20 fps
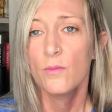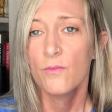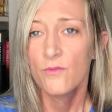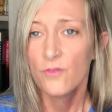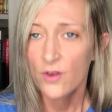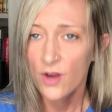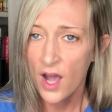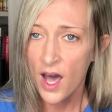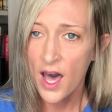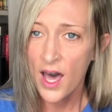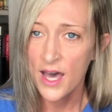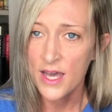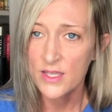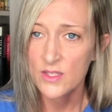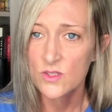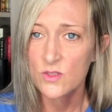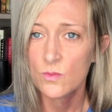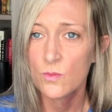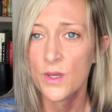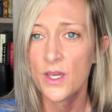For
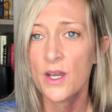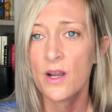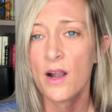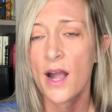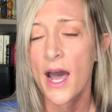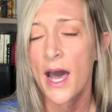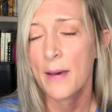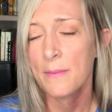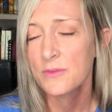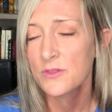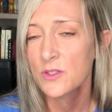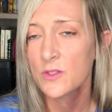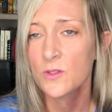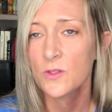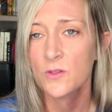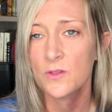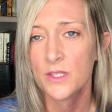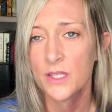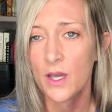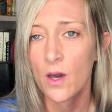us, we are
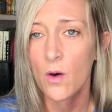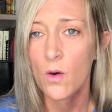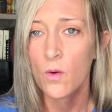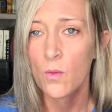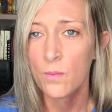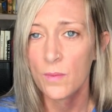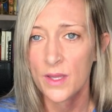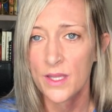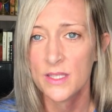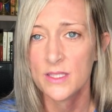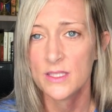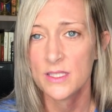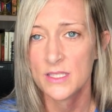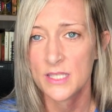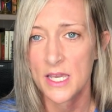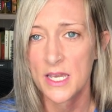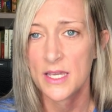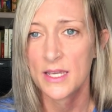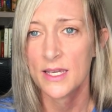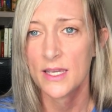absolutely open to
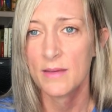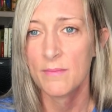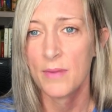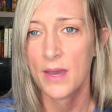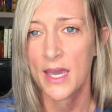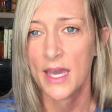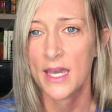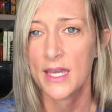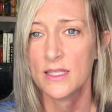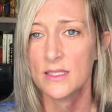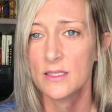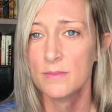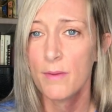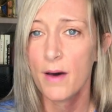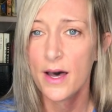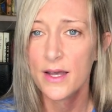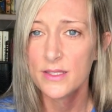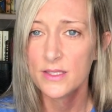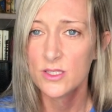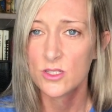taking paid
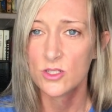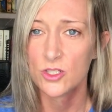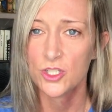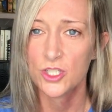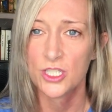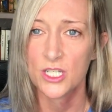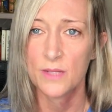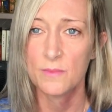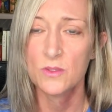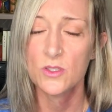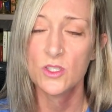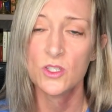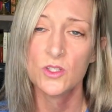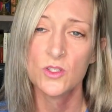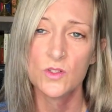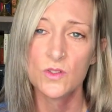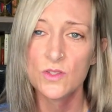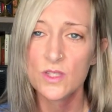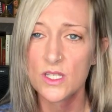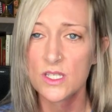sponsorships. To
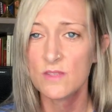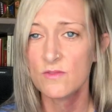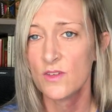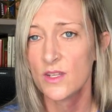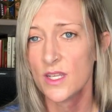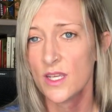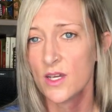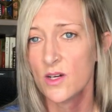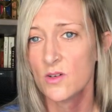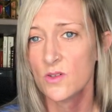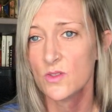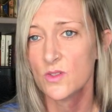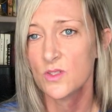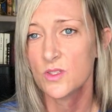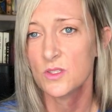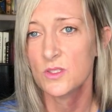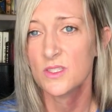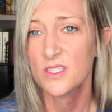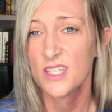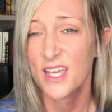do these
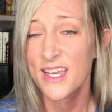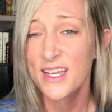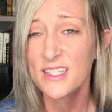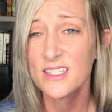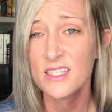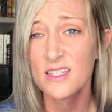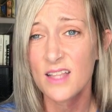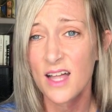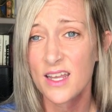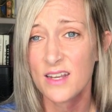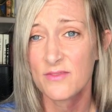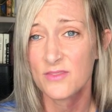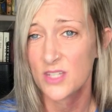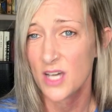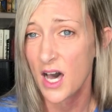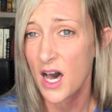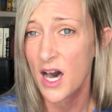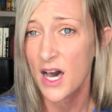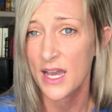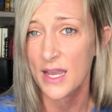videos takes a lot of
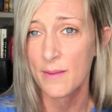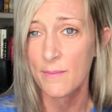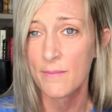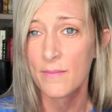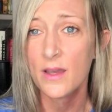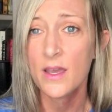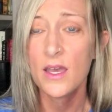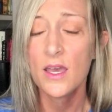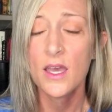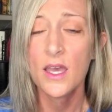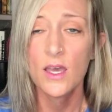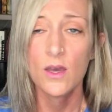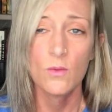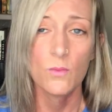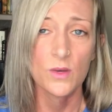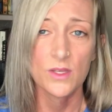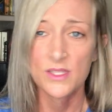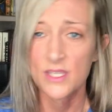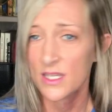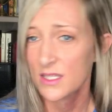time.
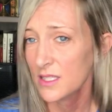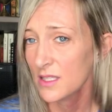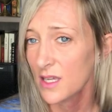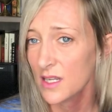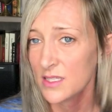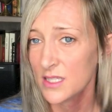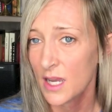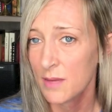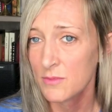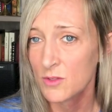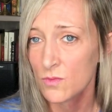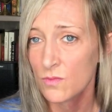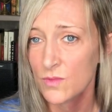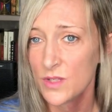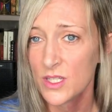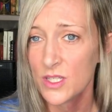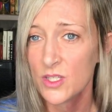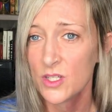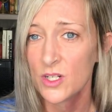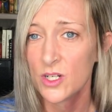It takes a lot of time to
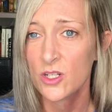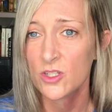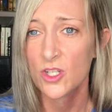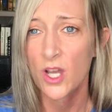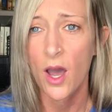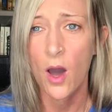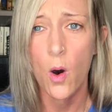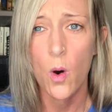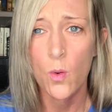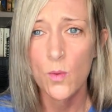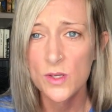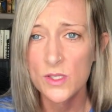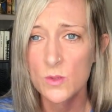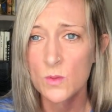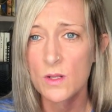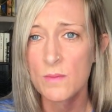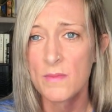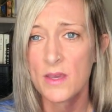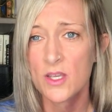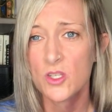research. I always
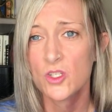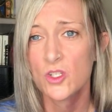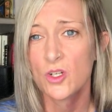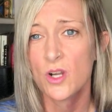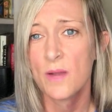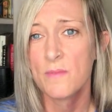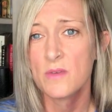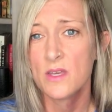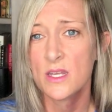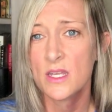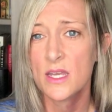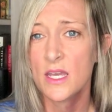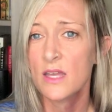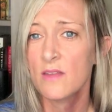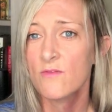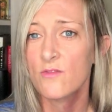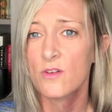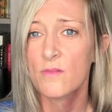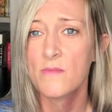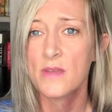want to make sure I'm getting
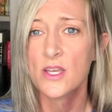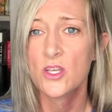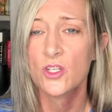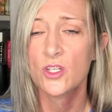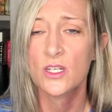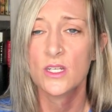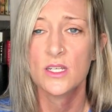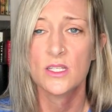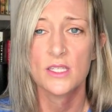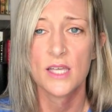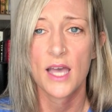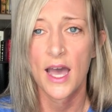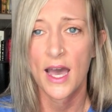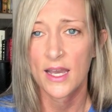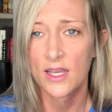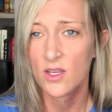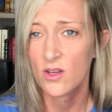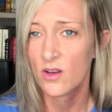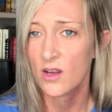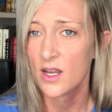information as
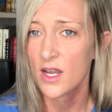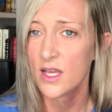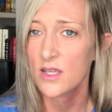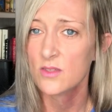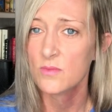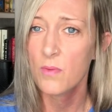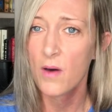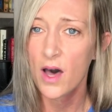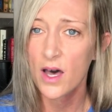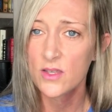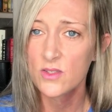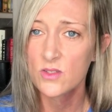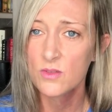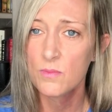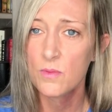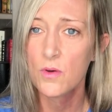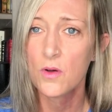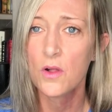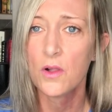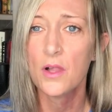accurate as
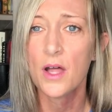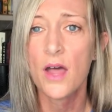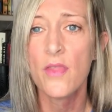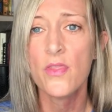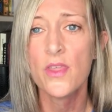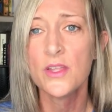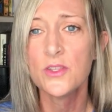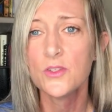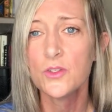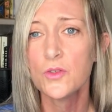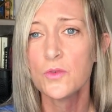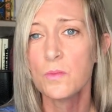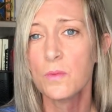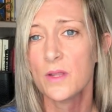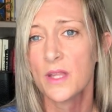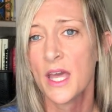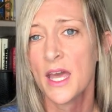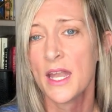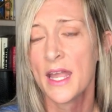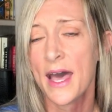possible and then to
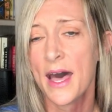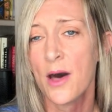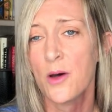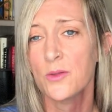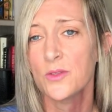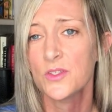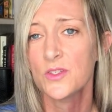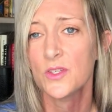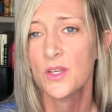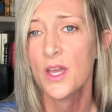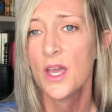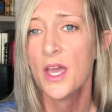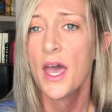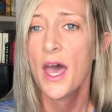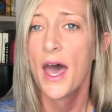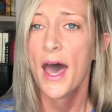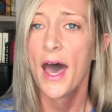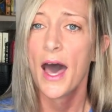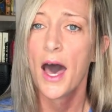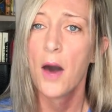plan out
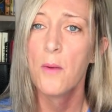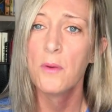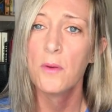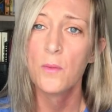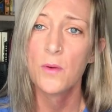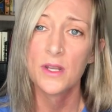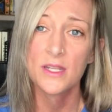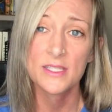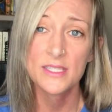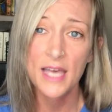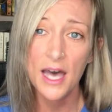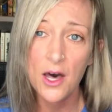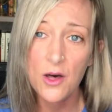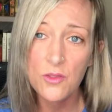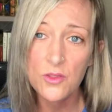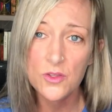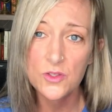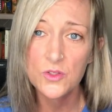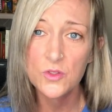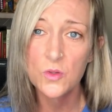how we want to tell
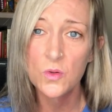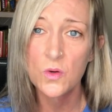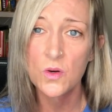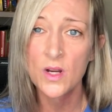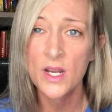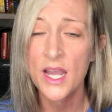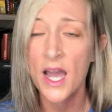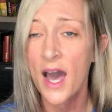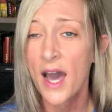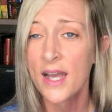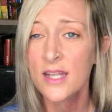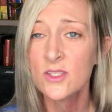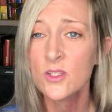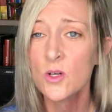the story. I